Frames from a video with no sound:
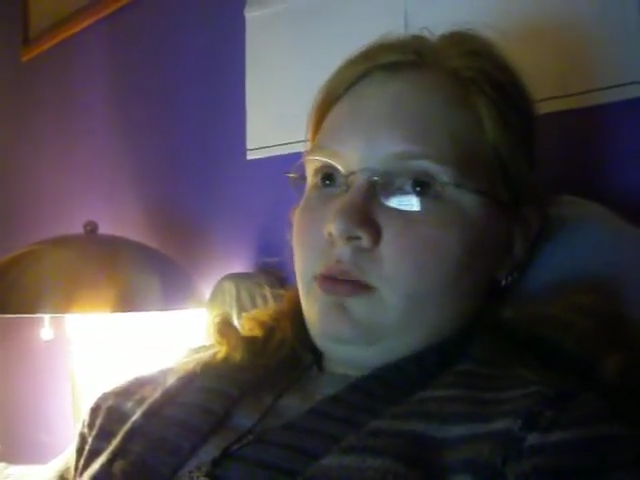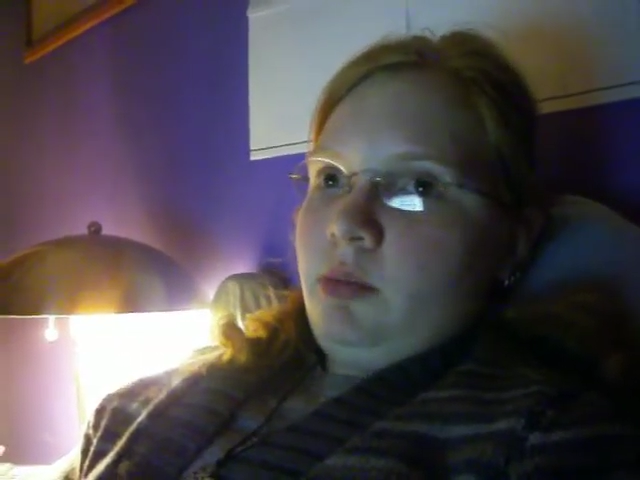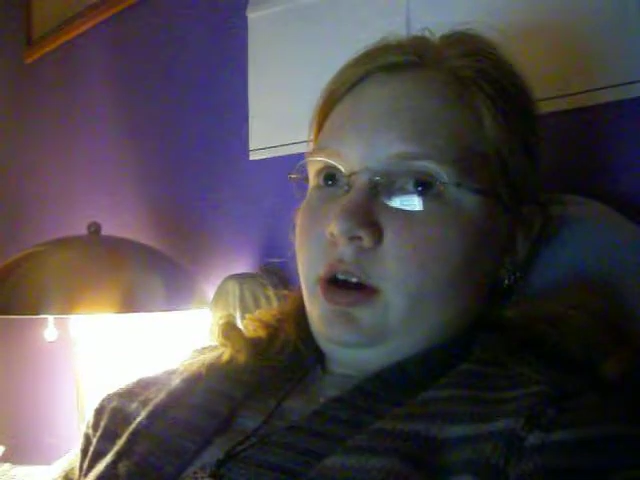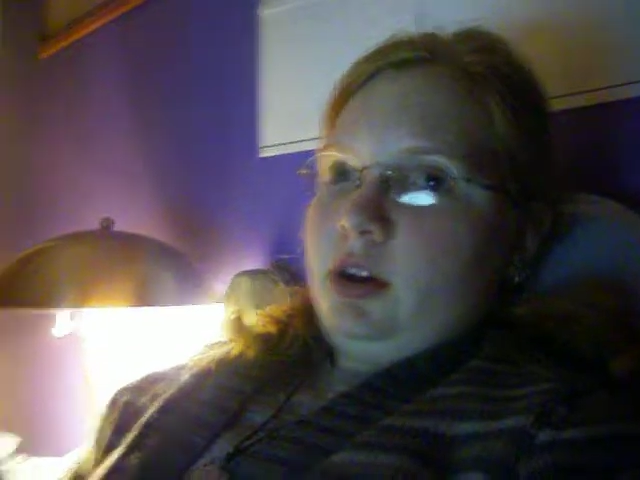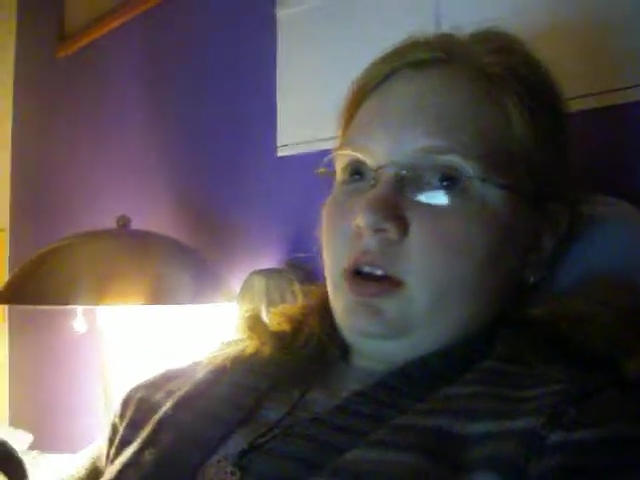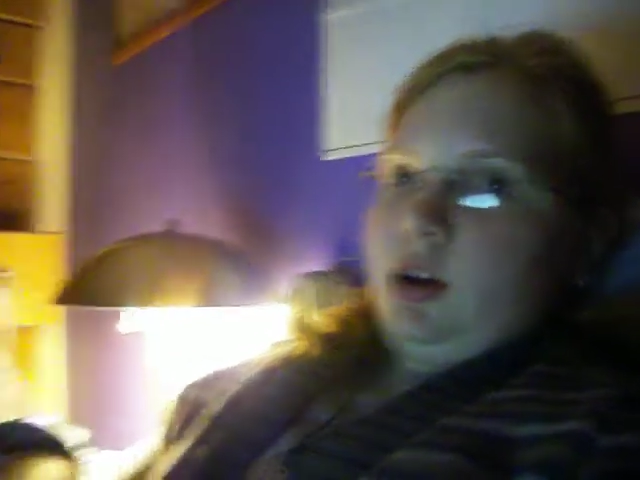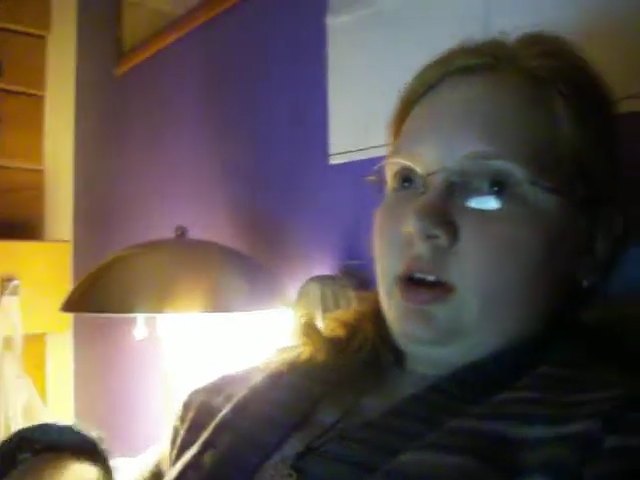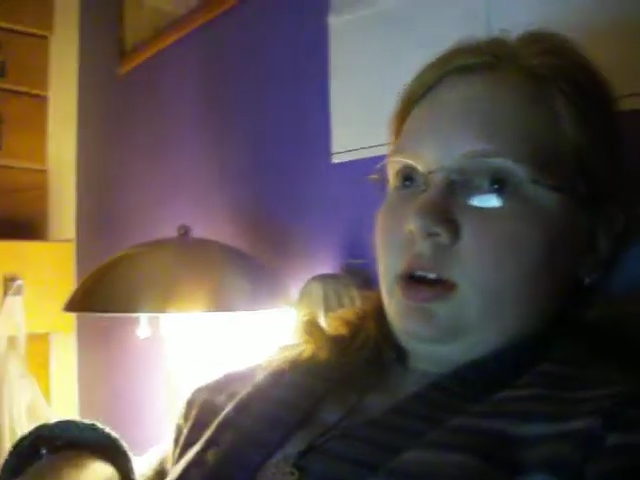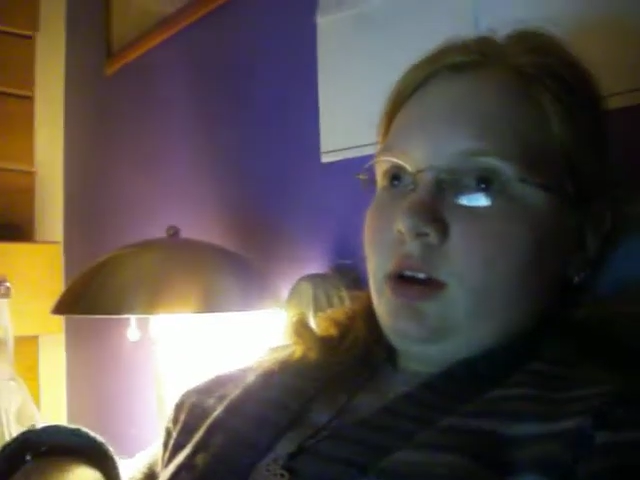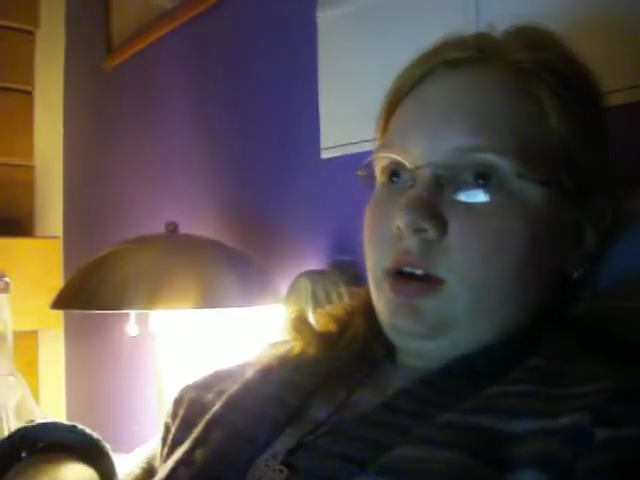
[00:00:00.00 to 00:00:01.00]
But
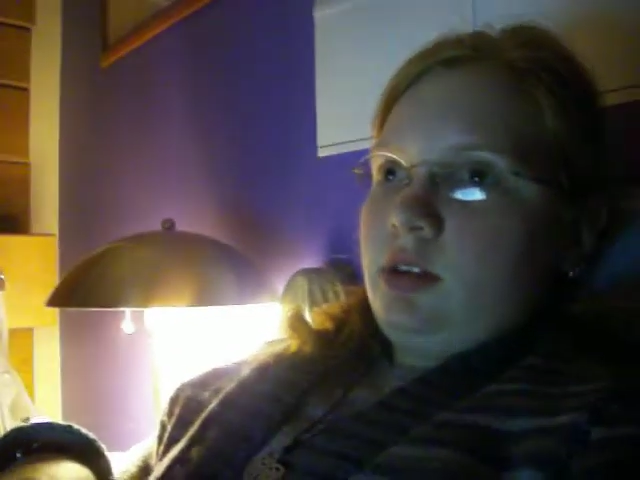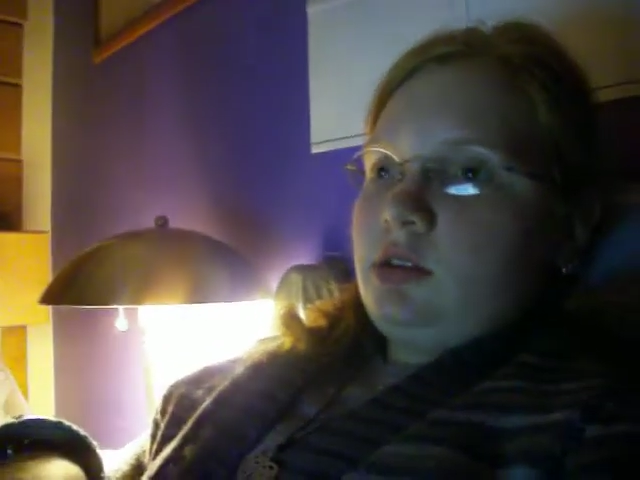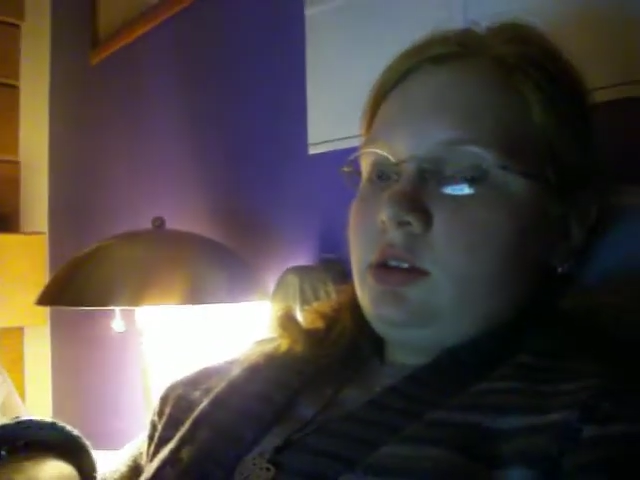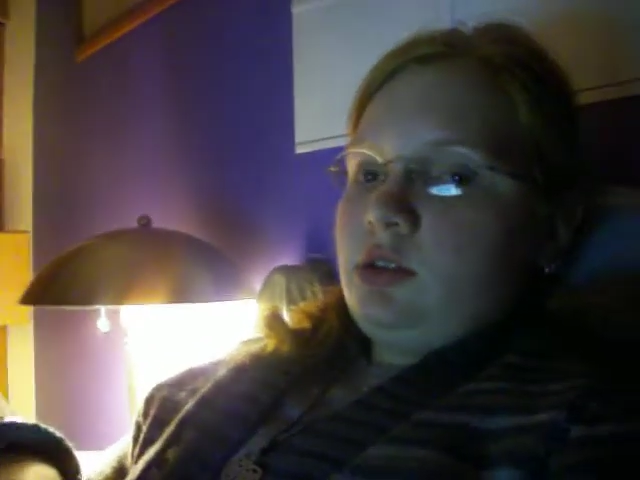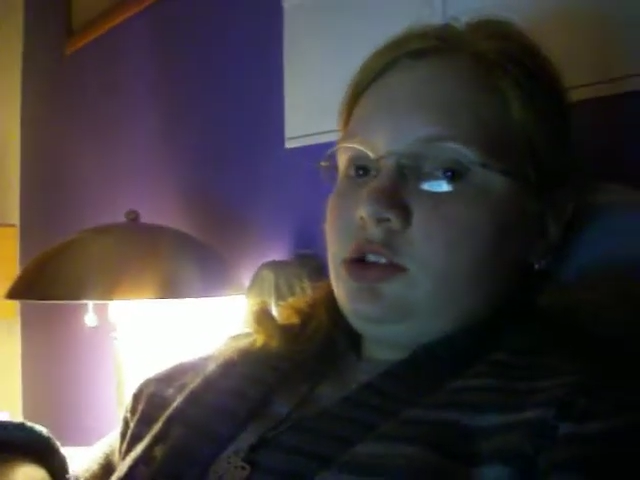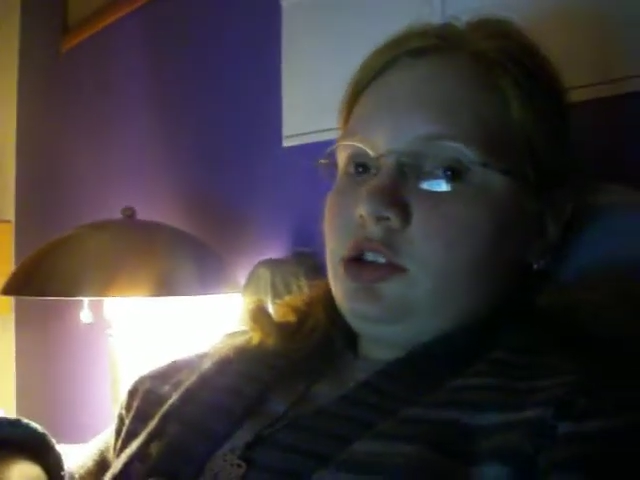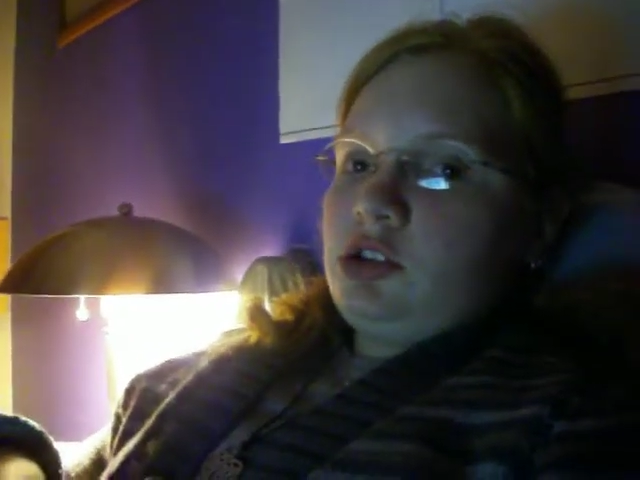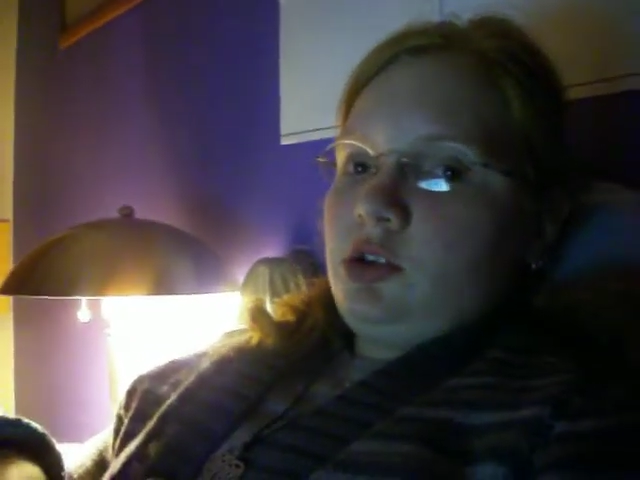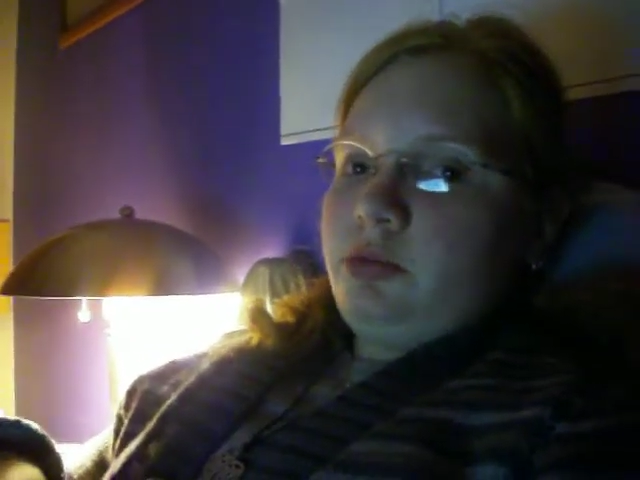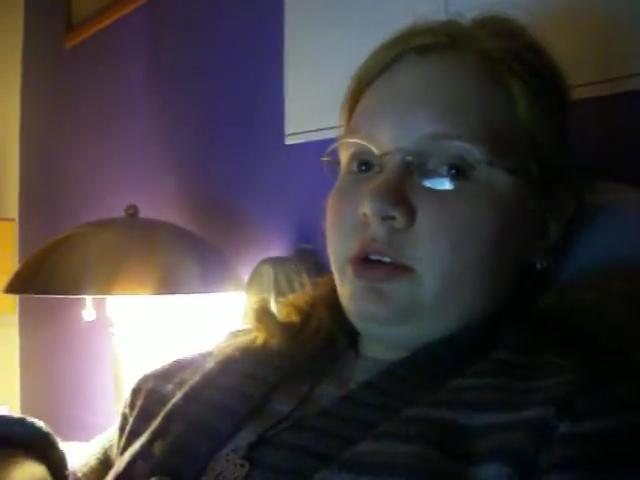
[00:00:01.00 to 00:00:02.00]
the sound is just
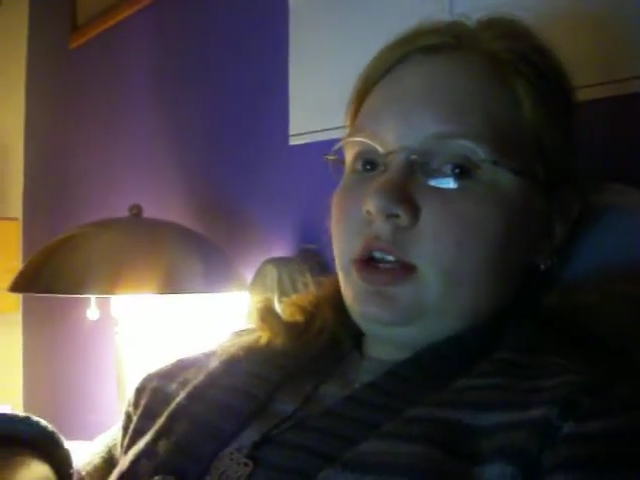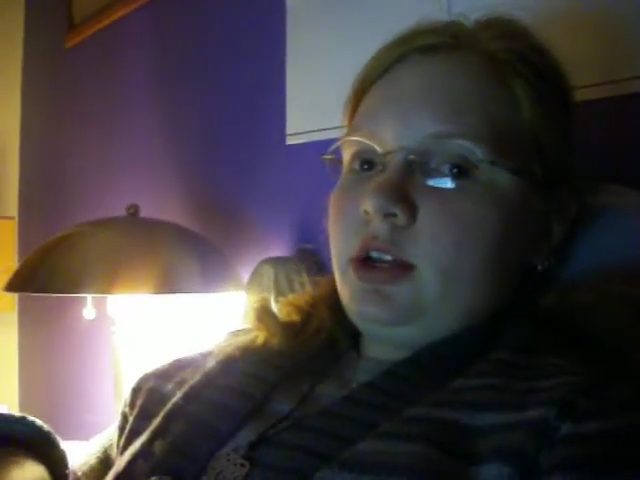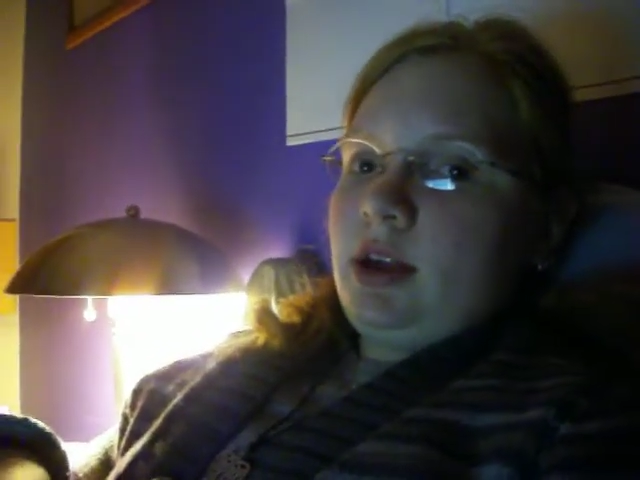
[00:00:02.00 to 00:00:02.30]
so pretty.